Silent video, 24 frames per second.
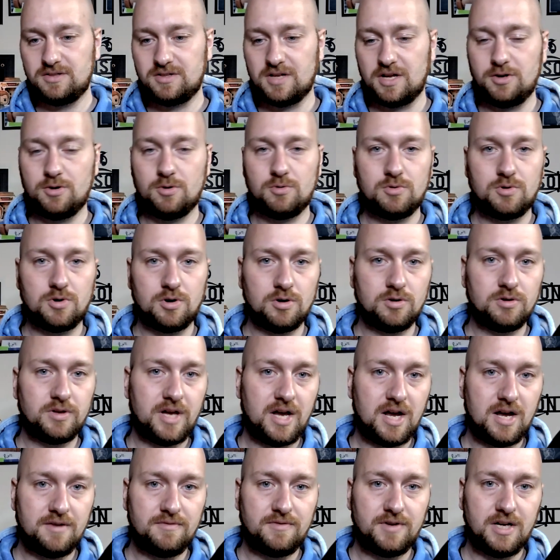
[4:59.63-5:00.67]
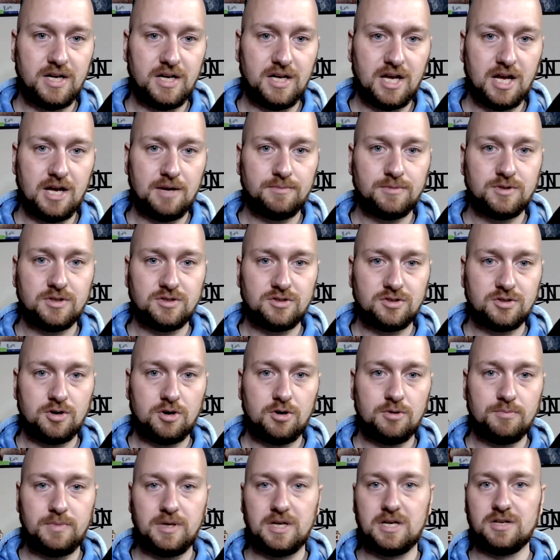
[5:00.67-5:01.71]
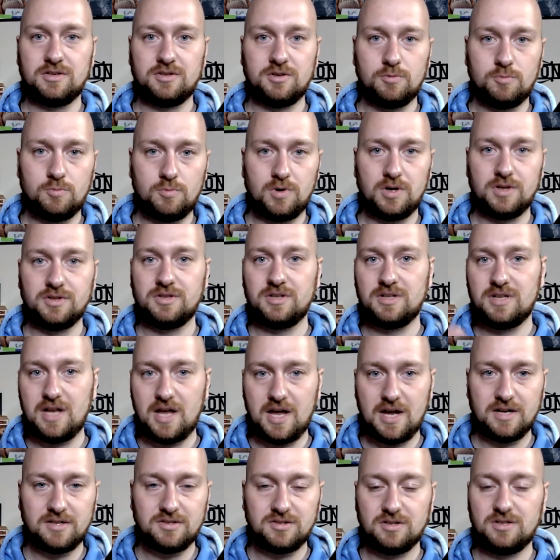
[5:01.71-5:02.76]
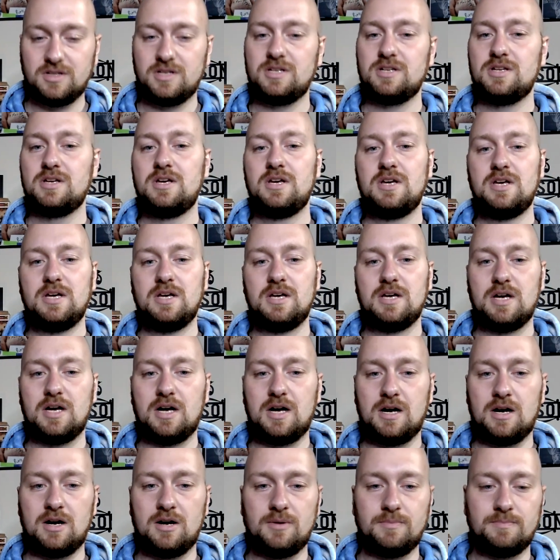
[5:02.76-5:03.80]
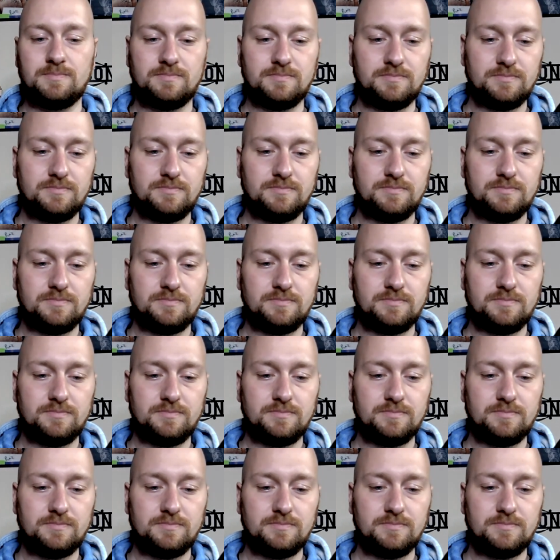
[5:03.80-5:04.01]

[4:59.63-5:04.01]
I don't currently have any games installed because it wasn't excellent. Um,